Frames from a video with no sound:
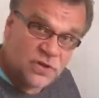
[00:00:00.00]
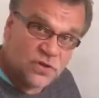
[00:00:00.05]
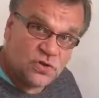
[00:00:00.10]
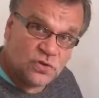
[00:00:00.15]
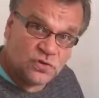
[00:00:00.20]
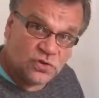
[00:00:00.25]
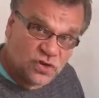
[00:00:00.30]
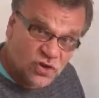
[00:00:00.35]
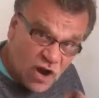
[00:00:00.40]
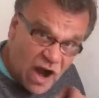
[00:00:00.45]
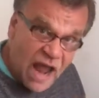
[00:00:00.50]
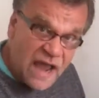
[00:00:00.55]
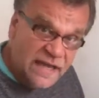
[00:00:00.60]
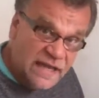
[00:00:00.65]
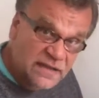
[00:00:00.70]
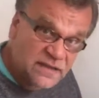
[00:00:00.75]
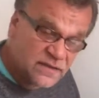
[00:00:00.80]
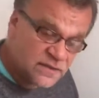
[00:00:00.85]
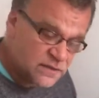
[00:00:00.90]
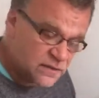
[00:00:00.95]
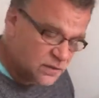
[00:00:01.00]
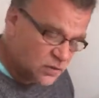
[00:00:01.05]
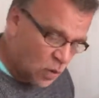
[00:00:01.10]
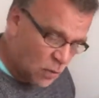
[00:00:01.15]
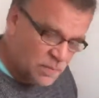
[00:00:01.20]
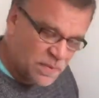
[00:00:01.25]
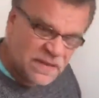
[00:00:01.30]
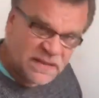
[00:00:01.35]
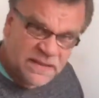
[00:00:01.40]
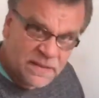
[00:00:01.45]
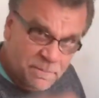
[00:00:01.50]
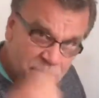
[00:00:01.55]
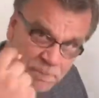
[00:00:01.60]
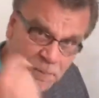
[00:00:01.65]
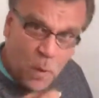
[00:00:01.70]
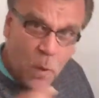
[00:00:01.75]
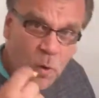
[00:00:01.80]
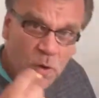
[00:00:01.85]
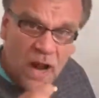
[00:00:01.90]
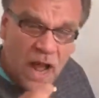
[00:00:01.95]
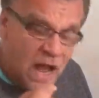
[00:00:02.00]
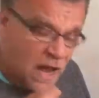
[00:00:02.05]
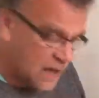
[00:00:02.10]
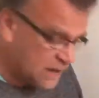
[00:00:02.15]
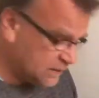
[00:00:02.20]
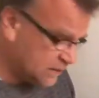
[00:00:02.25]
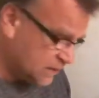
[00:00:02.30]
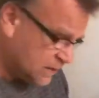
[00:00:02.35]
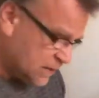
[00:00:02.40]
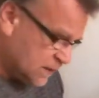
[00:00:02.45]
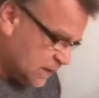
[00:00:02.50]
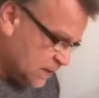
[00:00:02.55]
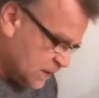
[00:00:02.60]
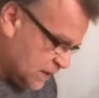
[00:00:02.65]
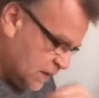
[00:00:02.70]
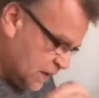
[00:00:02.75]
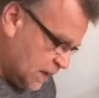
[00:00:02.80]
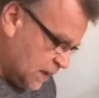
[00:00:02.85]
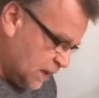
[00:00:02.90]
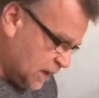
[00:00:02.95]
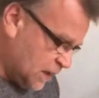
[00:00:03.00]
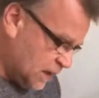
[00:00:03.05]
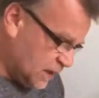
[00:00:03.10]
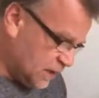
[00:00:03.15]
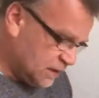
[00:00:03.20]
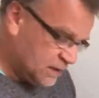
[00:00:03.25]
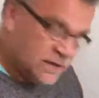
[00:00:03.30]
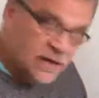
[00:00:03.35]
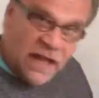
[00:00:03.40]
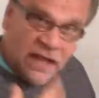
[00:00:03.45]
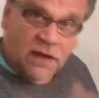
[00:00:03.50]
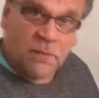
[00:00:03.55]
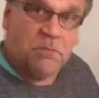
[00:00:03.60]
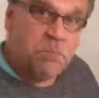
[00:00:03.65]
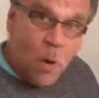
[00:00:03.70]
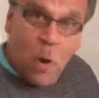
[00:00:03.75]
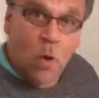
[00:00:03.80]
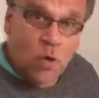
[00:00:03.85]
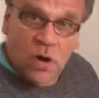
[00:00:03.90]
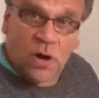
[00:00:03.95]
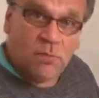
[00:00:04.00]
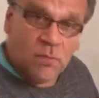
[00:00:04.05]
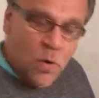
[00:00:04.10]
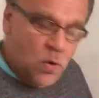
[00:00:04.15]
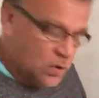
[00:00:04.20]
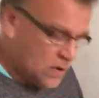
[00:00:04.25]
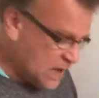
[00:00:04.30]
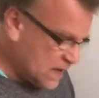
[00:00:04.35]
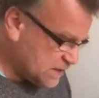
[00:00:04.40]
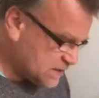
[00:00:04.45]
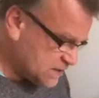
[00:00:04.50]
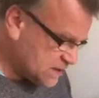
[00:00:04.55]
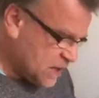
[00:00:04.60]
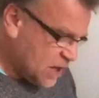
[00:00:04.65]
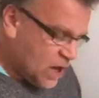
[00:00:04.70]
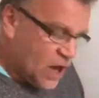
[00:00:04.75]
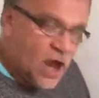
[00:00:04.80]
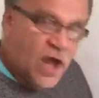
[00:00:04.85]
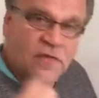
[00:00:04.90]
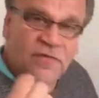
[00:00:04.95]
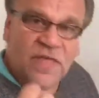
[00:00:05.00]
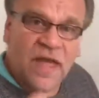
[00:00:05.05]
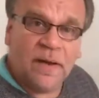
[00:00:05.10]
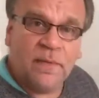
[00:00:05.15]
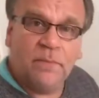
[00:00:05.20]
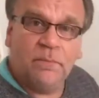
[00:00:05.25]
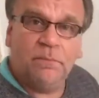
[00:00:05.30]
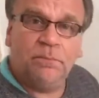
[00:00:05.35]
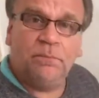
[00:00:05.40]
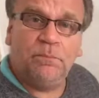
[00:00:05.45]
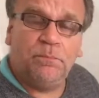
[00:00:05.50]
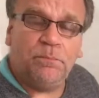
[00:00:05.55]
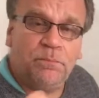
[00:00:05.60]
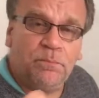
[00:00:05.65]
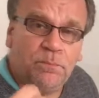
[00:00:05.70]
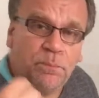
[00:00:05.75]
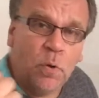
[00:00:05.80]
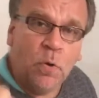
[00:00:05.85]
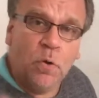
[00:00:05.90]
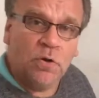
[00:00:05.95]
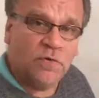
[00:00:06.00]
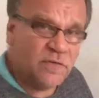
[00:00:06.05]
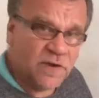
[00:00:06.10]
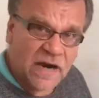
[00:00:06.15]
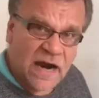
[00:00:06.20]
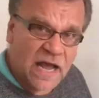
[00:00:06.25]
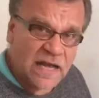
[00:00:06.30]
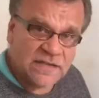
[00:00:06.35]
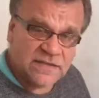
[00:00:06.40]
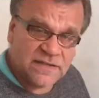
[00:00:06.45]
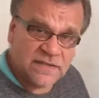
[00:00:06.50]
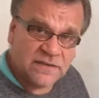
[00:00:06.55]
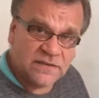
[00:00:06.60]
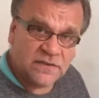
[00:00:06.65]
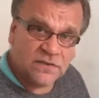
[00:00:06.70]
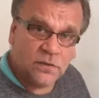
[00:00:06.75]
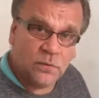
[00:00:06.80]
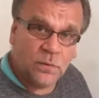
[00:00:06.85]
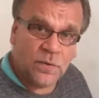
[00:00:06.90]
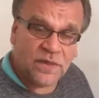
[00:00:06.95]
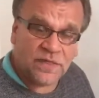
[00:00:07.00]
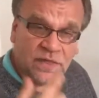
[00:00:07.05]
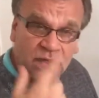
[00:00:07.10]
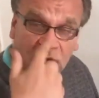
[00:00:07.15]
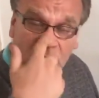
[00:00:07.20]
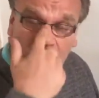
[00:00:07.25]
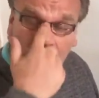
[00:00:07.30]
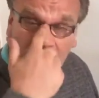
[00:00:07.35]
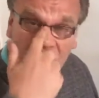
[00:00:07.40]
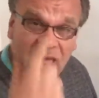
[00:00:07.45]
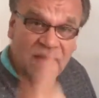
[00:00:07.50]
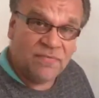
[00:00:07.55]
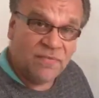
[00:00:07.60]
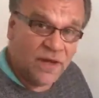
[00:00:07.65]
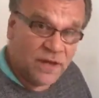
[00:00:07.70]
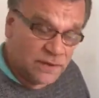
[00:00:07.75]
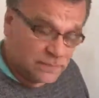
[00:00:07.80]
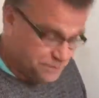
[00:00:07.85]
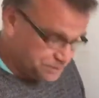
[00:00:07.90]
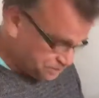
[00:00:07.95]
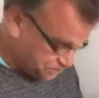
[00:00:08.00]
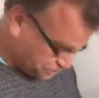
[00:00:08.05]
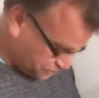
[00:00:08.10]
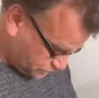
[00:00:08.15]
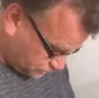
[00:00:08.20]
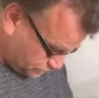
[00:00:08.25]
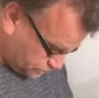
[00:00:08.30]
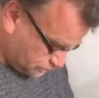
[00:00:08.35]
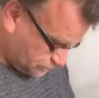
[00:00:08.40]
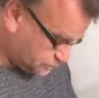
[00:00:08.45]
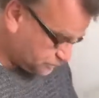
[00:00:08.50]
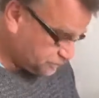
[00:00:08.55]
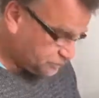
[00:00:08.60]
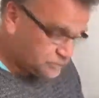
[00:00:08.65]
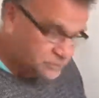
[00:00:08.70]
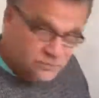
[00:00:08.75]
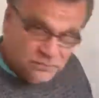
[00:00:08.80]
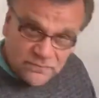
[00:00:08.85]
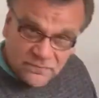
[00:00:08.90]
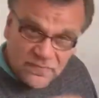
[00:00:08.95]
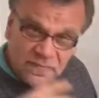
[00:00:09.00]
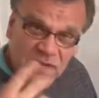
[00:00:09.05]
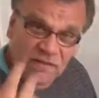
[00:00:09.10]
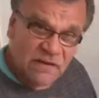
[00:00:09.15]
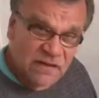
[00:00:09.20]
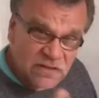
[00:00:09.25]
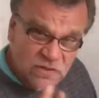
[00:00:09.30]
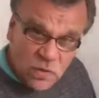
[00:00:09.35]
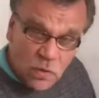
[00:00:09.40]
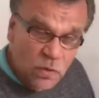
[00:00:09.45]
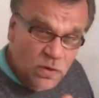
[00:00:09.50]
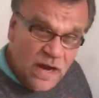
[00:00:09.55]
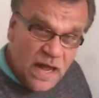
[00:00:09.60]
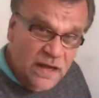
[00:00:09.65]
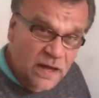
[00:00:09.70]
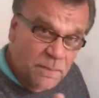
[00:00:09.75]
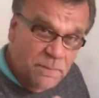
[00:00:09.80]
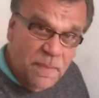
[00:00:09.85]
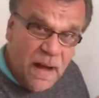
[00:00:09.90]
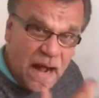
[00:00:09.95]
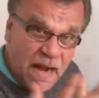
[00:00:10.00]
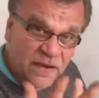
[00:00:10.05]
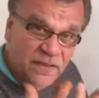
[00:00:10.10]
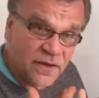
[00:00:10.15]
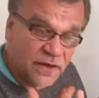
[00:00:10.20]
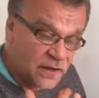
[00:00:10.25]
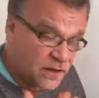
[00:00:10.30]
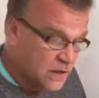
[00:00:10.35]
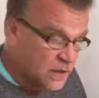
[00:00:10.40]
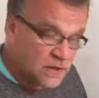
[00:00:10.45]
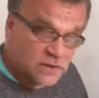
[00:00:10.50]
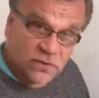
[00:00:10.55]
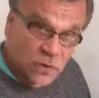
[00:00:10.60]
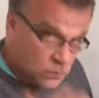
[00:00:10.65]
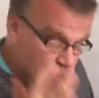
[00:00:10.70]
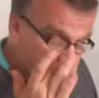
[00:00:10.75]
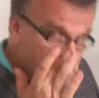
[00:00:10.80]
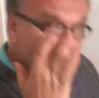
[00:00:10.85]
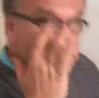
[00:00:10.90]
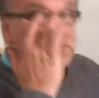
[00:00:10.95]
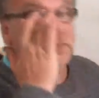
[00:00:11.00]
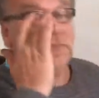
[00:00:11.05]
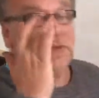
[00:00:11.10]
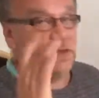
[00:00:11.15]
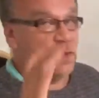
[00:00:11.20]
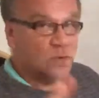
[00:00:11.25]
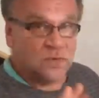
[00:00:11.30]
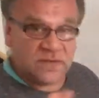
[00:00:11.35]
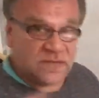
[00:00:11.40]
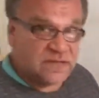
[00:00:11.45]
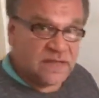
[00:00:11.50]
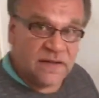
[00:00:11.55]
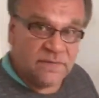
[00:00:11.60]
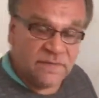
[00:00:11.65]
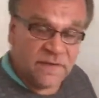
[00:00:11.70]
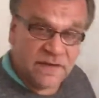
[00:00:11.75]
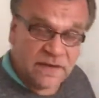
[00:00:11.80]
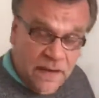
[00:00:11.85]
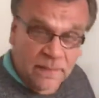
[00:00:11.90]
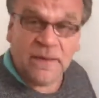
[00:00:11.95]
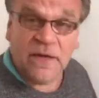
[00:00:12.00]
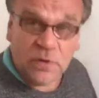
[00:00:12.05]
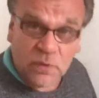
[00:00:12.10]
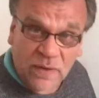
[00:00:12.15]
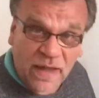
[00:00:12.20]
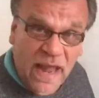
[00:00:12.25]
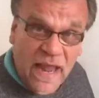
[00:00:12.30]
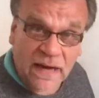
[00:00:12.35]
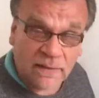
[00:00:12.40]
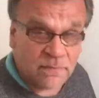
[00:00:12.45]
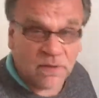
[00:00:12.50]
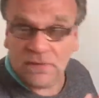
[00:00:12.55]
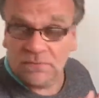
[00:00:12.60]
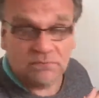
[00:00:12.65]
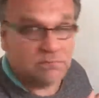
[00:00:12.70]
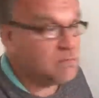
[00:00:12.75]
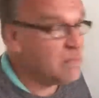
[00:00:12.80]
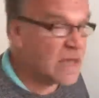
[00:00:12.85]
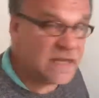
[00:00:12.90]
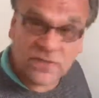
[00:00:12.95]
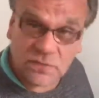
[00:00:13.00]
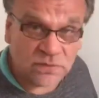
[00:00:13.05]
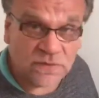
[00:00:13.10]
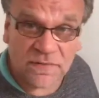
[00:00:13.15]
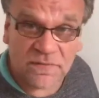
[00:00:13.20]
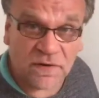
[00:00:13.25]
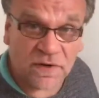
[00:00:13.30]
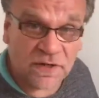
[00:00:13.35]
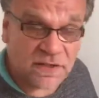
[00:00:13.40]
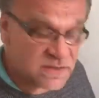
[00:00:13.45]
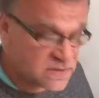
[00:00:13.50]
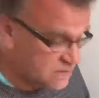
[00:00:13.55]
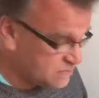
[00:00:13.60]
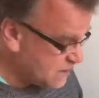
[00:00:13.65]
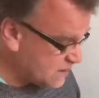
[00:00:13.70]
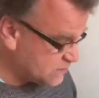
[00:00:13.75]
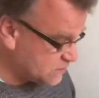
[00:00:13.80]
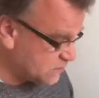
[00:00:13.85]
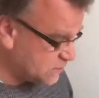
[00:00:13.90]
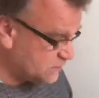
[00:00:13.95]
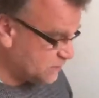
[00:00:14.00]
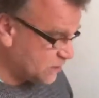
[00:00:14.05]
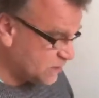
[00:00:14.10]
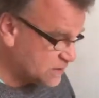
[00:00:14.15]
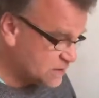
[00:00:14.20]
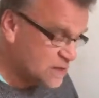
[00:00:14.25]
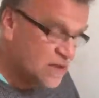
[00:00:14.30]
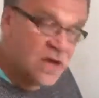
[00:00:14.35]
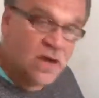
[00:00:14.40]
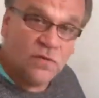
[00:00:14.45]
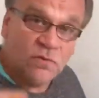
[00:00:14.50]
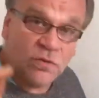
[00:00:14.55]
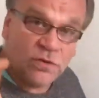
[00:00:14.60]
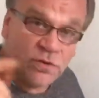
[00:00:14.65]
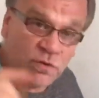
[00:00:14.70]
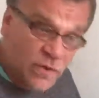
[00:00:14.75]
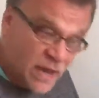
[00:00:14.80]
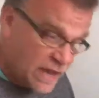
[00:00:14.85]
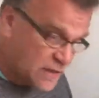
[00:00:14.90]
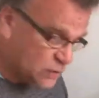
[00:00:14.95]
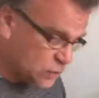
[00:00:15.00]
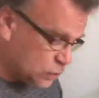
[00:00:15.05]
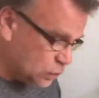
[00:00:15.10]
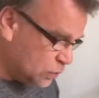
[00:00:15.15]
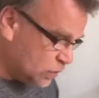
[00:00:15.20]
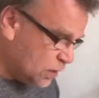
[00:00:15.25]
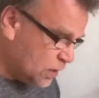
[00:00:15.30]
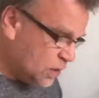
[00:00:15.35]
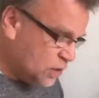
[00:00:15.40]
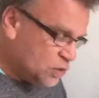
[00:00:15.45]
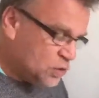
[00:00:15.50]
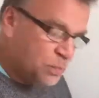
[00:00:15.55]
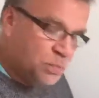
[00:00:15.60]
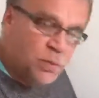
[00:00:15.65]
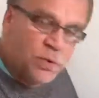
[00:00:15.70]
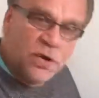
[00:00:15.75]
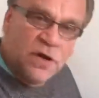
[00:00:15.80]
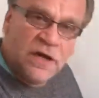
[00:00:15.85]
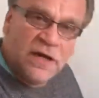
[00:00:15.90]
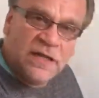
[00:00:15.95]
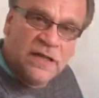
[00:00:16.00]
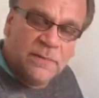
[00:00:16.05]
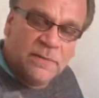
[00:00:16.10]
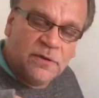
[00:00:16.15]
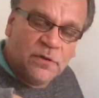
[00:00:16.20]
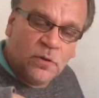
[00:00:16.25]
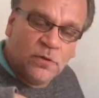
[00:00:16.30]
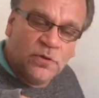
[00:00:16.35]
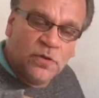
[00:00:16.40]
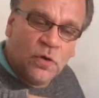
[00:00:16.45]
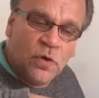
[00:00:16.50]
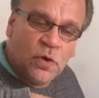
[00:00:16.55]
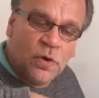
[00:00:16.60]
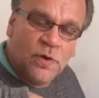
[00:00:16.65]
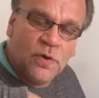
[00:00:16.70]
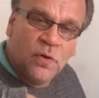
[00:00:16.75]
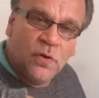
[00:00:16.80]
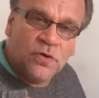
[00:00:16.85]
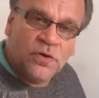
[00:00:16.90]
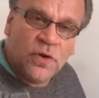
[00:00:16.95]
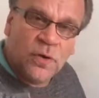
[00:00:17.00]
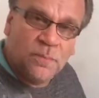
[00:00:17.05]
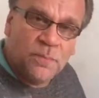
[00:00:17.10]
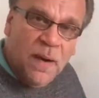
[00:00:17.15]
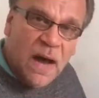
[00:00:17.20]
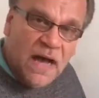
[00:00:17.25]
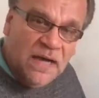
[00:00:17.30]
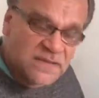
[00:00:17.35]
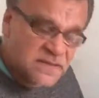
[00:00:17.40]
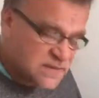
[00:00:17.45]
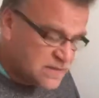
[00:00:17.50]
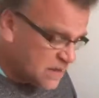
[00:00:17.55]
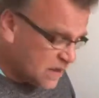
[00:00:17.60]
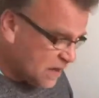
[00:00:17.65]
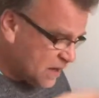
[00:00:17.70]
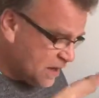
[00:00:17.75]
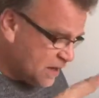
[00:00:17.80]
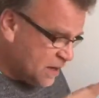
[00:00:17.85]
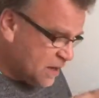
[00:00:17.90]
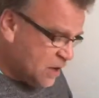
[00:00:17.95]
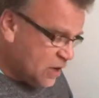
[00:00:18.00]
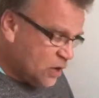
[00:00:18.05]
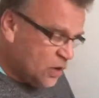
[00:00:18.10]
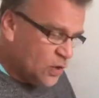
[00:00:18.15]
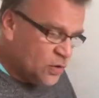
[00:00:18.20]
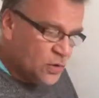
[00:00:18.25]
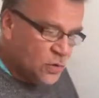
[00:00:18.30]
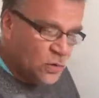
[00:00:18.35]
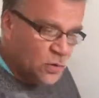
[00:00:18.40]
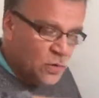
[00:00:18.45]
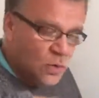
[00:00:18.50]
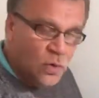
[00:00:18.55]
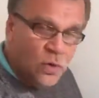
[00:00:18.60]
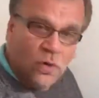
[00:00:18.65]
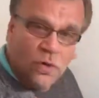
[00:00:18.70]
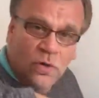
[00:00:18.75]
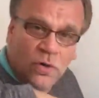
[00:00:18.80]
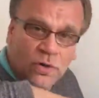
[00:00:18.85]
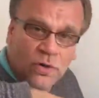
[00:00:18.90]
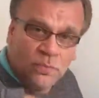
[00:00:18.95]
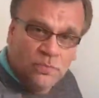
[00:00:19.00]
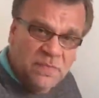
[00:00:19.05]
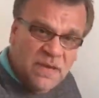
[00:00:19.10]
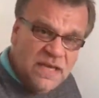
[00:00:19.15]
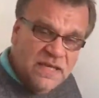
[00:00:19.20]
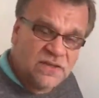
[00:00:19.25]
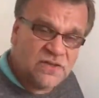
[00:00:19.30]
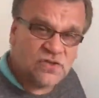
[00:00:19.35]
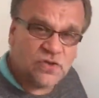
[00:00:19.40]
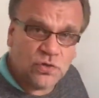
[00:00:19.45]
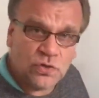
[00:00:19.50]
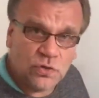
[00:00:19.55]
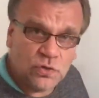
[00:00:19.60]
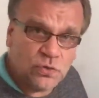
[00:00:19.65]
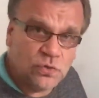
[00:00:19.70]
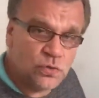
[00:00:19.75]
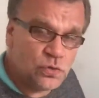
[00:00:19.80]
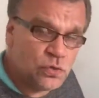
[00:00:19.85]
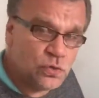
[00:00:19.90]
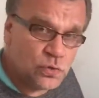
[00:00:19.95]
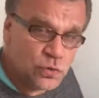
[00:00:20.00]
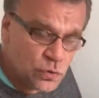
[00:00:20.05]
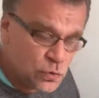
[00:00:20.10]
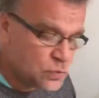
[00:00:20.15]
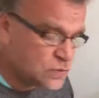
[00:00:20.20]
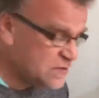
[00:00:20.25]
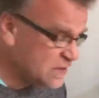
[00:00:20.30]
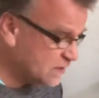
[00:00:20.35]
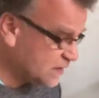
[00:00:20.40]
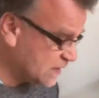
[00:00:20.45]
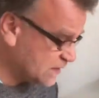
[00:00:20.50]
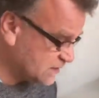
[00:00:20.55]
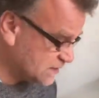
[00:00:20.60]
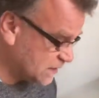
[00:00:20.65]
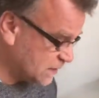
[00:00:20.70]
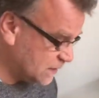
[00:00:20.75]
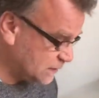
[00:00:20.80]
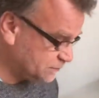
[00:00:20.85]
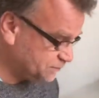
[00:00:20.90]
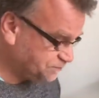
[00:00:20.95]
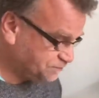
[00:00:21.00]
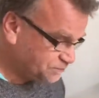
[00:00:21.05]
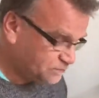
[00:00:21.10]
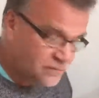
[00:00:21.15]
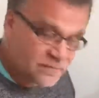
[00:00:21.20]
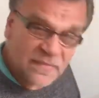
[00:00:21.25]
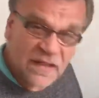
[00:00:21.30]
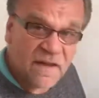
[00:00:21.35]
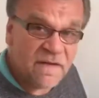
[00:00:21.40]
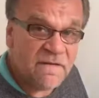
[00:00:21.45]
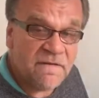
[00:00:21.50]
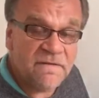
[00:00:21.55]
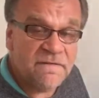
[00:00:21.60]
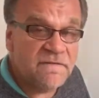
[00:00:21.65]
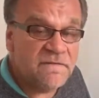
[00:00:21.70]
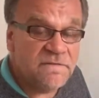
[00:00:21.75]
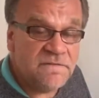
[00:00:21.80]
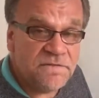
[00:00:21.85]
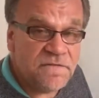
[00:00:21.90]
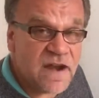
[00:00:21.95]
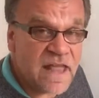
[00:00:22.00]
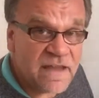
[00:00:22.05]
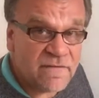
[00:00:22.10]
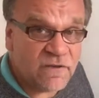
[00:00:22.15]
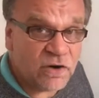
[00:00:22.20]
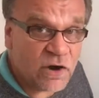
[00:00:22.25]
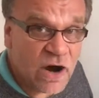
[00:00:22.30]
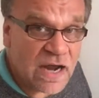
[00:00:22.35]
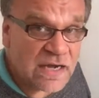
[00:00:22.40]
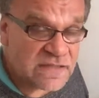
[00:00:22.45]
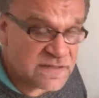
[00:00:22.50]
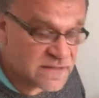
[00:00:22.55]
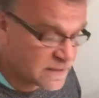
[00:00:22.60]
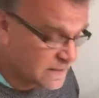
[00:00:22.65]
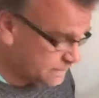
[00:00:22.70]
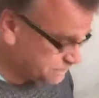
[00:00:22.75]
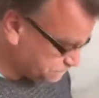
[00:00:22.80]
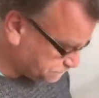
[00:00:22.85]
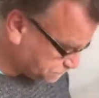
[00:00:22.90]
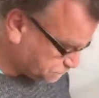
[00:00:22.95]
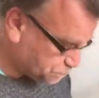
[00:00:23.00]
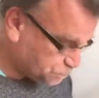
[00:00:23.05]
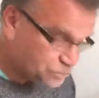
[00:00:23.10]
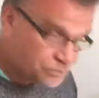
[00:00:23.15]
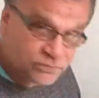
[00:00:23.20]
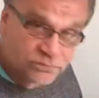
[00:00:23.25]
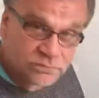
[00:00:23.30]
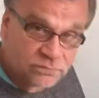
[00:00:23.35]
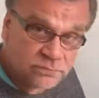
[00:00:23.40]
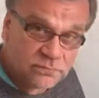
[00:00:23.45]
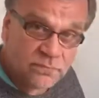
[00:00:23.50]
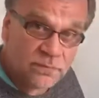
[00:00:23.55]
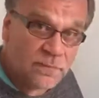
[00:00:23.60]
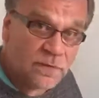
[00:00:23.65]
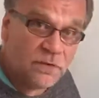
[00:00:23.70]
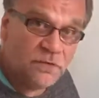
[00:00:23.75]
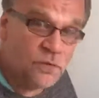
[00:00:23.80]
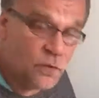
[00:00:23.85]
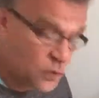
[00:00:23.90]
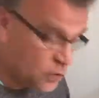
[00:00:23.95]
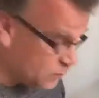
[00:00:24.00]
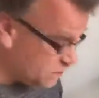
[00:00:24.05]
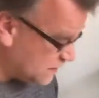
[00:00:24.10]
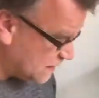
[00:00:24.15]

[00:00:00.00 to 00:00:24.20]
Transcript: you dry it completely bone hard, like a boner more or less, and then pulverize it with a blender. And it's all like a powder. Don't sniff it. I mean, you can, but it makes no difference. Makes no difference. What you can do, you put a little bit on your pasta or your meat. So you use it as a flavorizer for your